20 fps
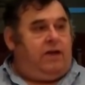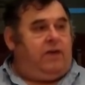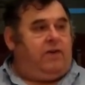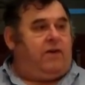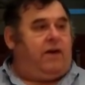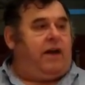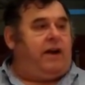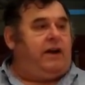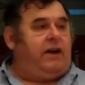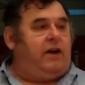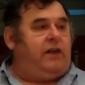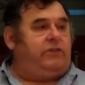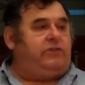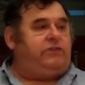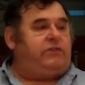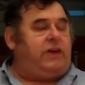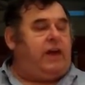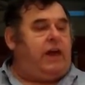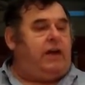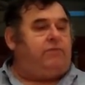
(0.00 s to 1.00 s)
You got an
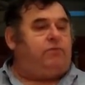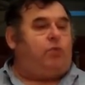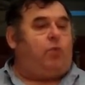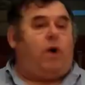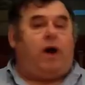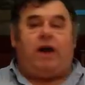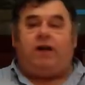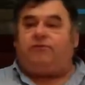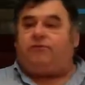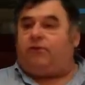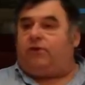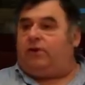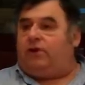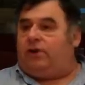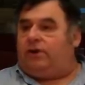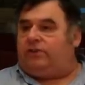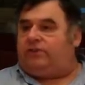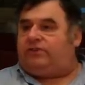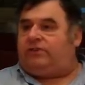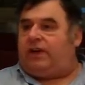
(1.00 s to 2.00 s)
unsaved wife or
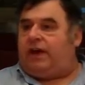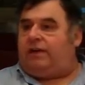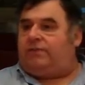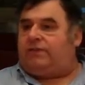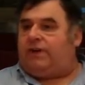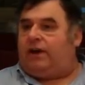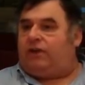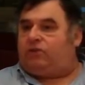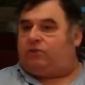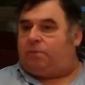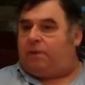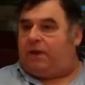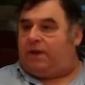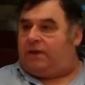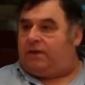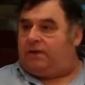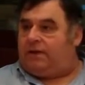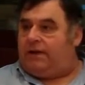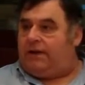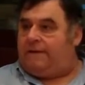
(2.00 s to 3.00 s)
an unsaved
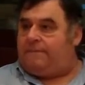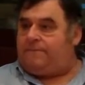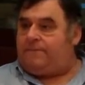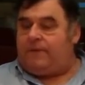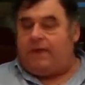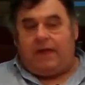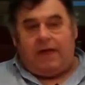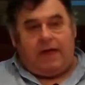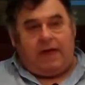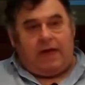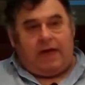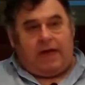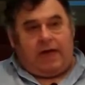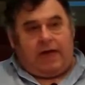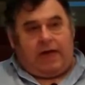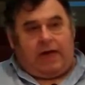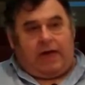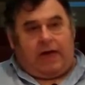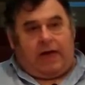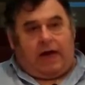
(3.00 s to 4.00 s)
husband,
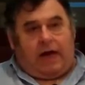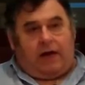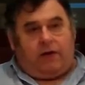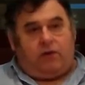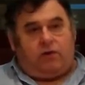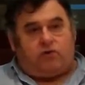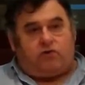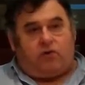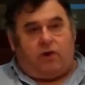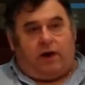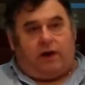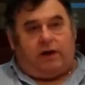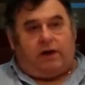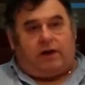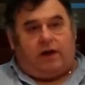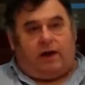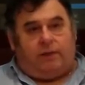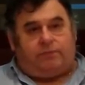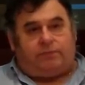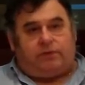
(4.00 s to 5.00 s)
and you're trying
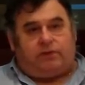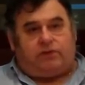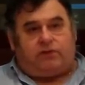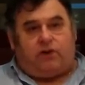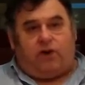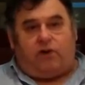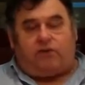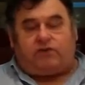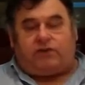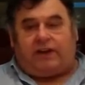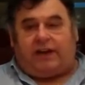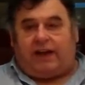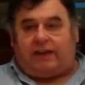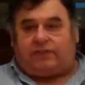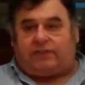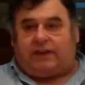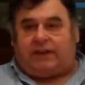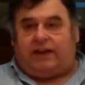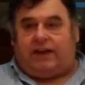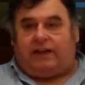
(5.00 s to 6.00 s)
to come to church and
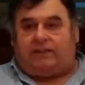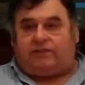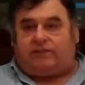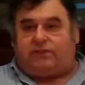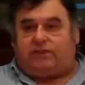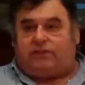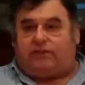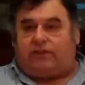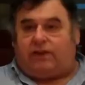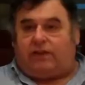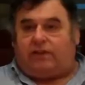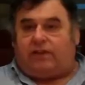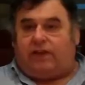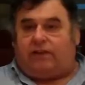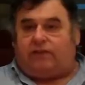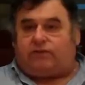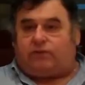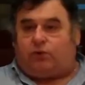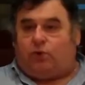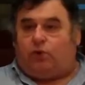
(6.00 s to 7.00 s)
get the kids to
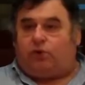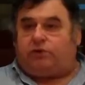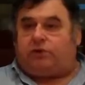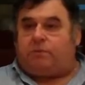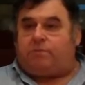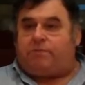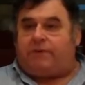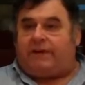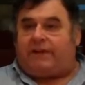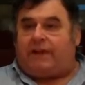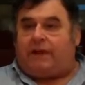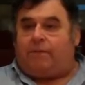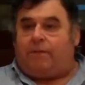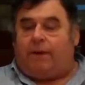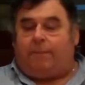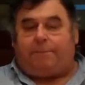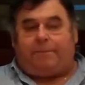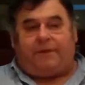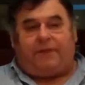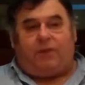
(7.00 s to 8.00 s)
Sunday school to bring
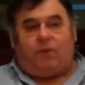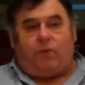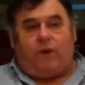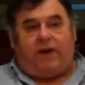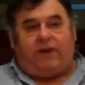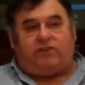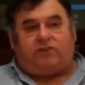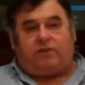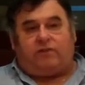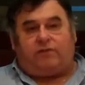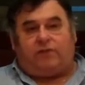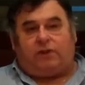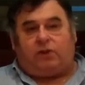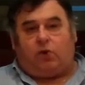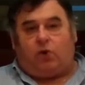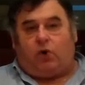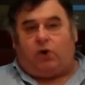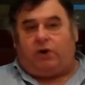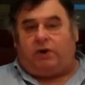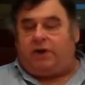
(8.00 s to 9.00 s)
them up in the ways of the
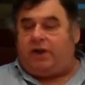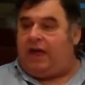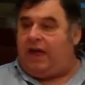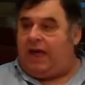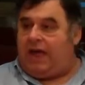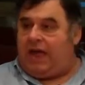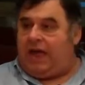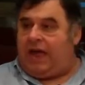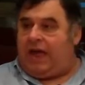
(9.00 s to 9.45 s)
Lord,